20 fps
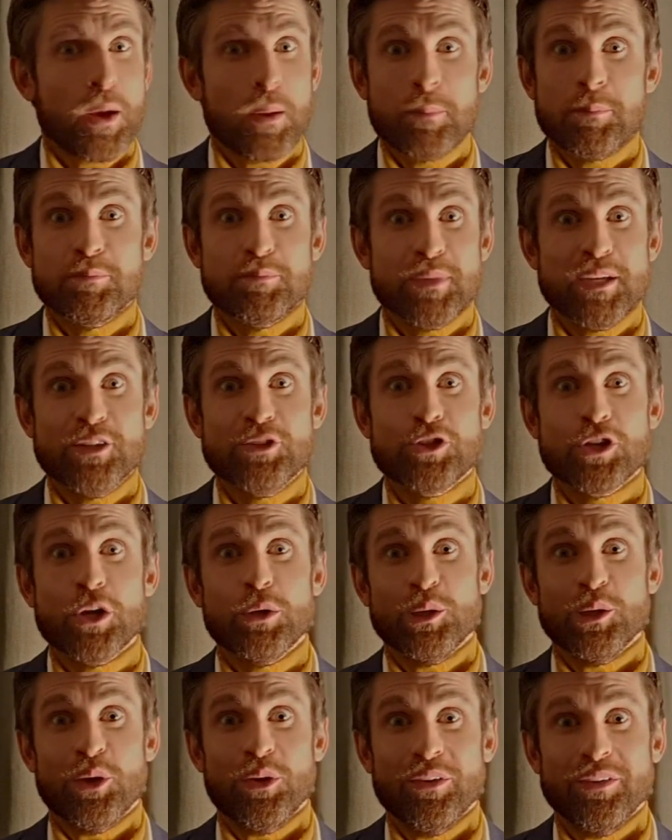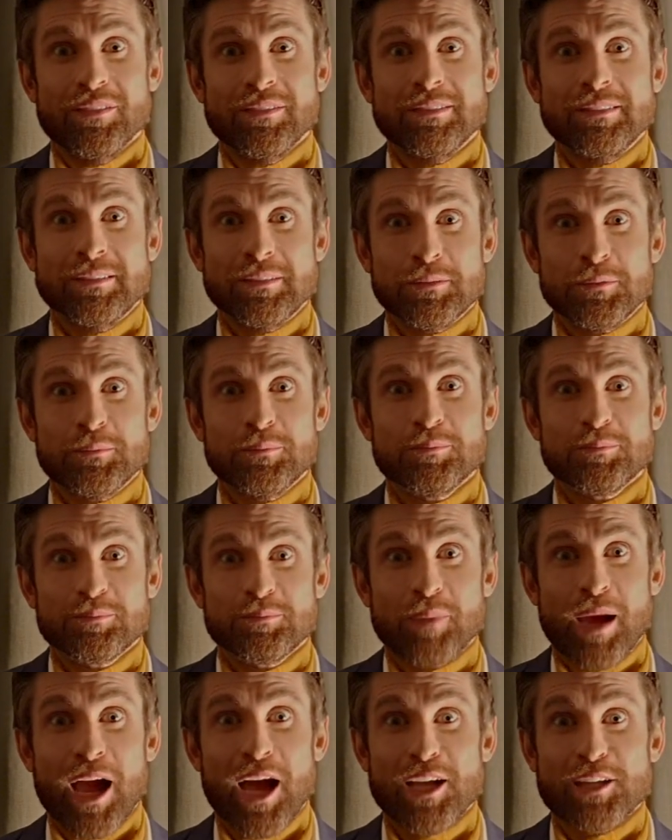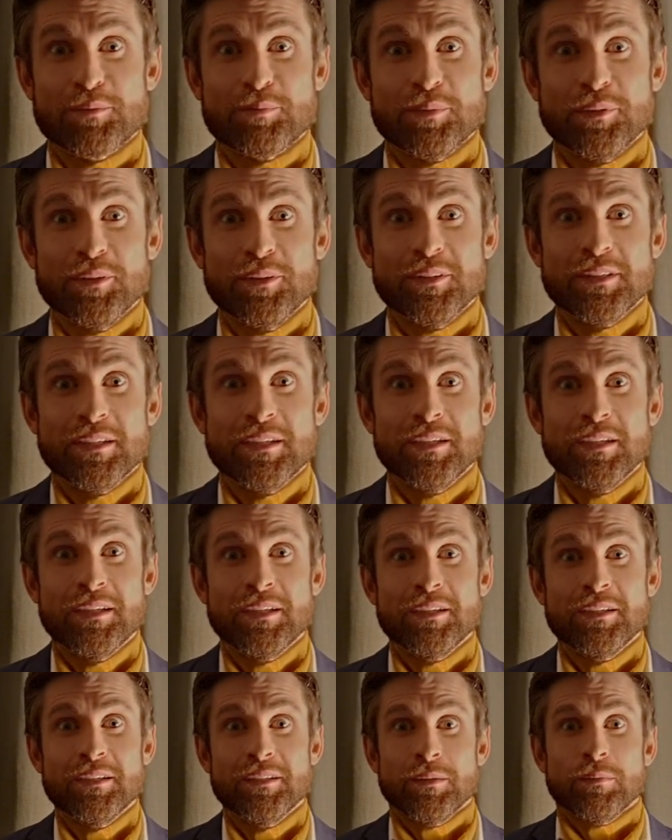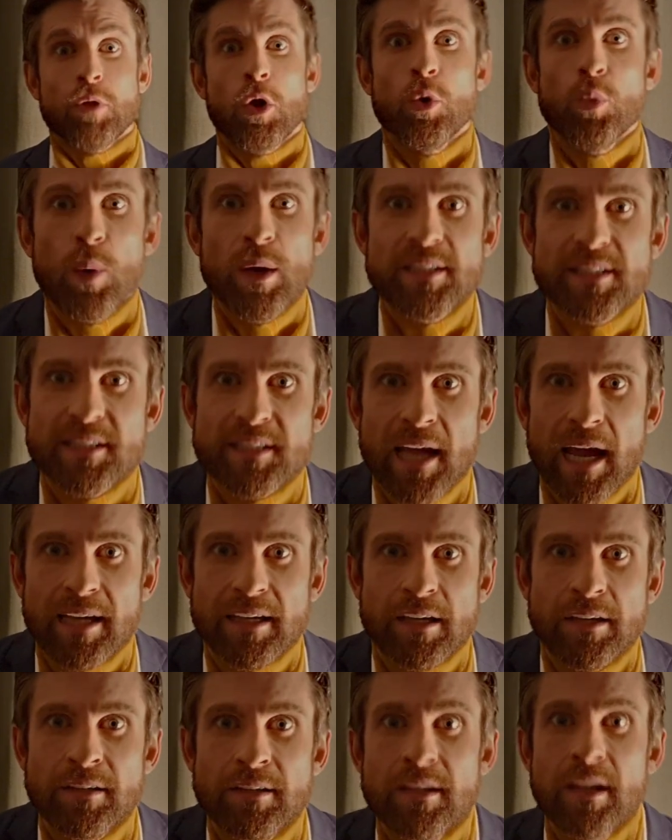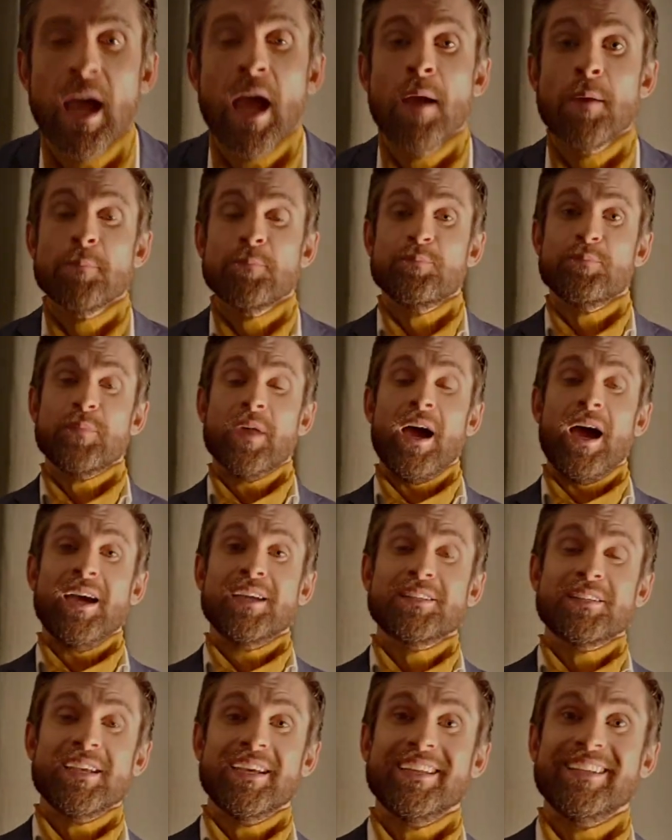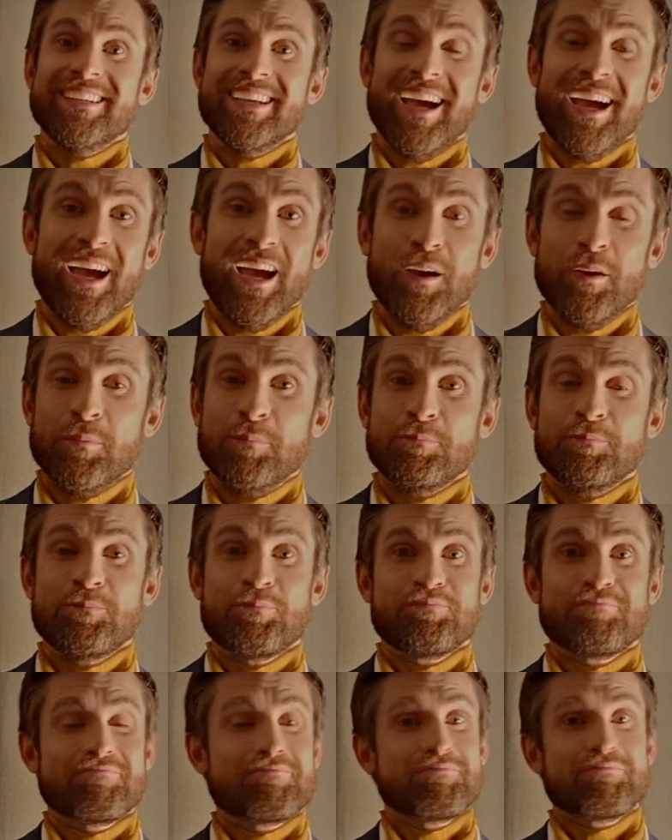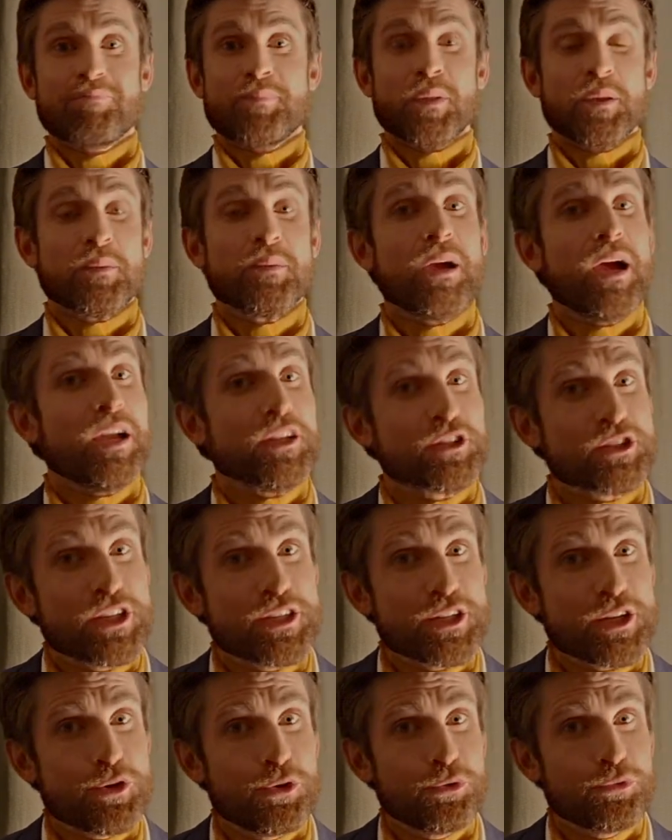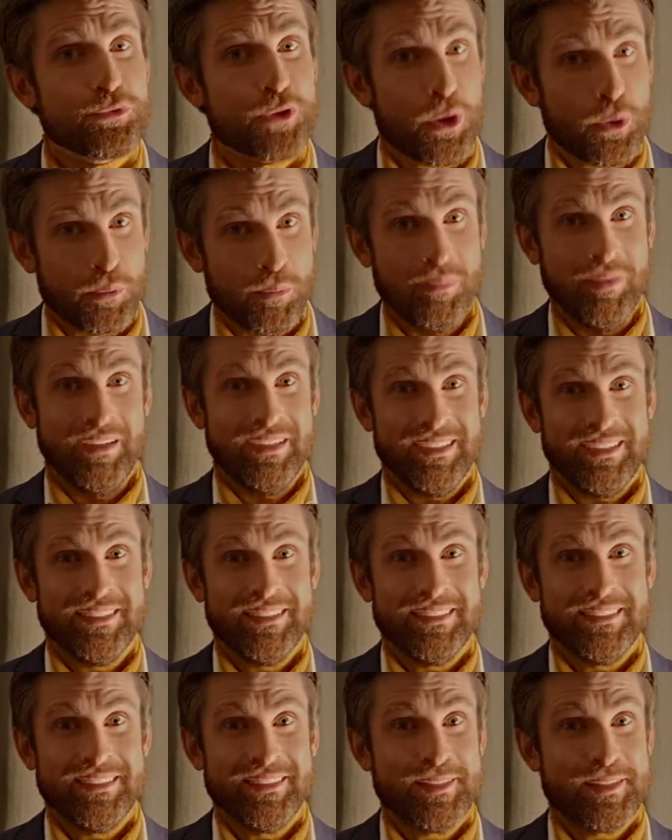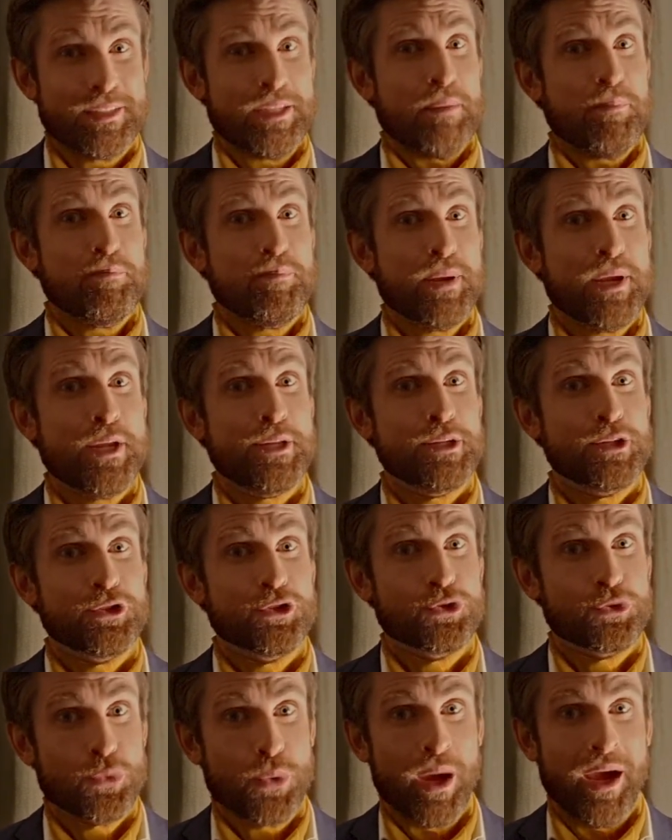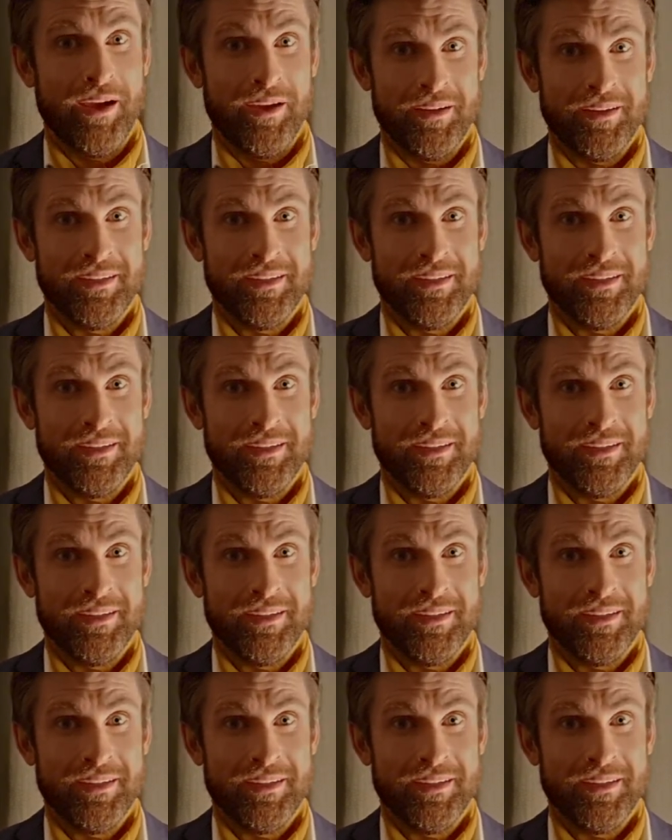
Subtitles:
me and Jolyon, my husband. Where's it taken?" I said, a city called Rome, St. Peter's Square.